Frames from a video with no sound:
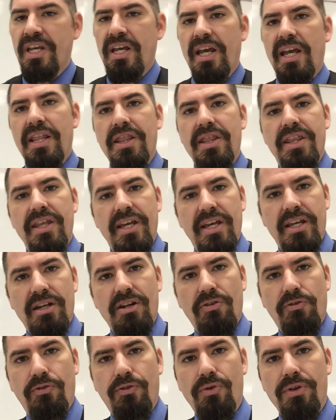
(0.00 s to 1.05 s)
And
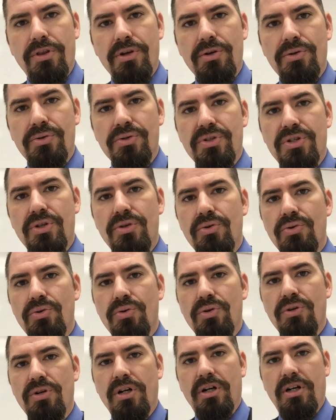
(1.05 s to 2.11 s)
then for those
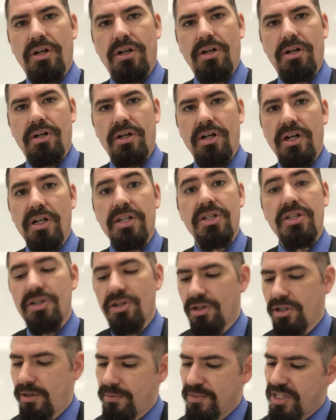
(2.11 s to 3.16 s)
who are
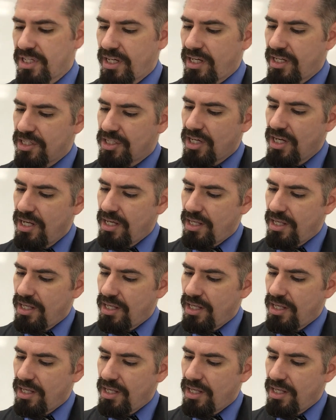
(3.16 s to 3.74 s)
uncircumcised,